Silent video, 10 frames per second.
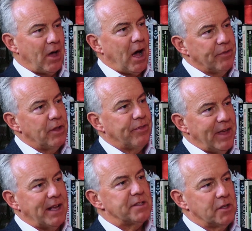there other
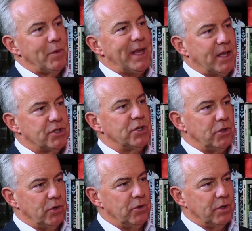things that we can
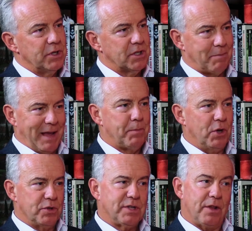do to make
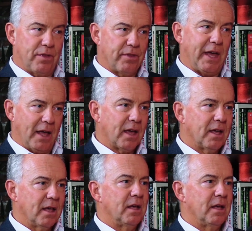Putin think?